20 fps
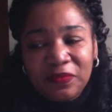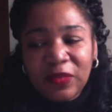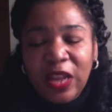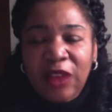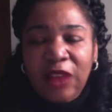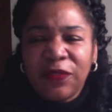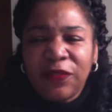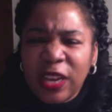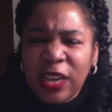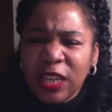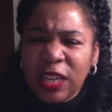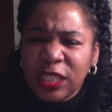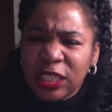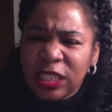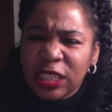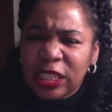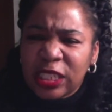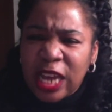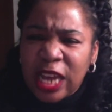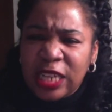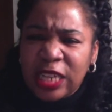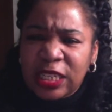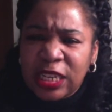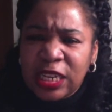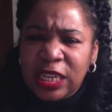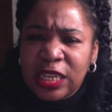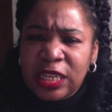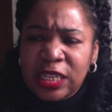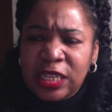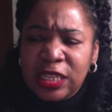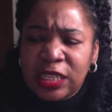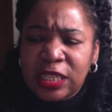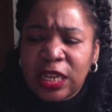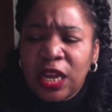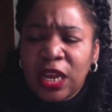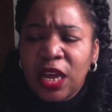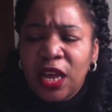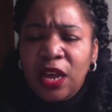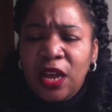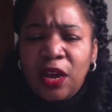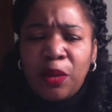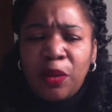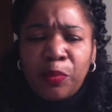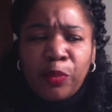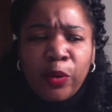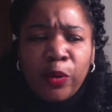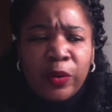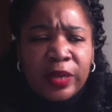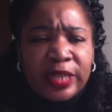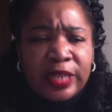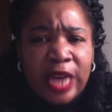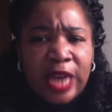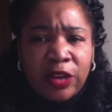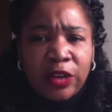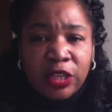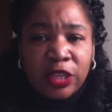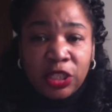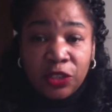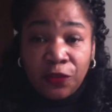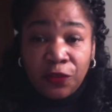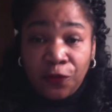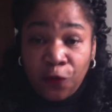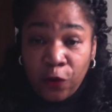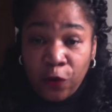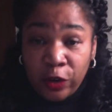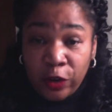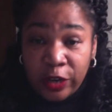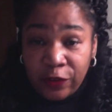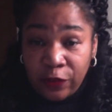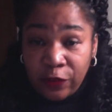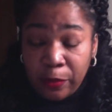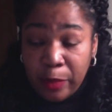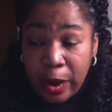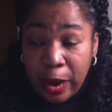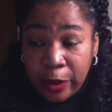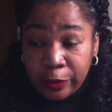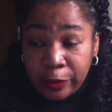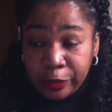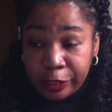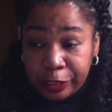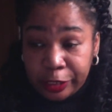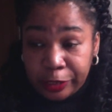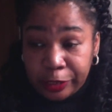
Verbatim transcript: A V N G test is broken down into four different parts.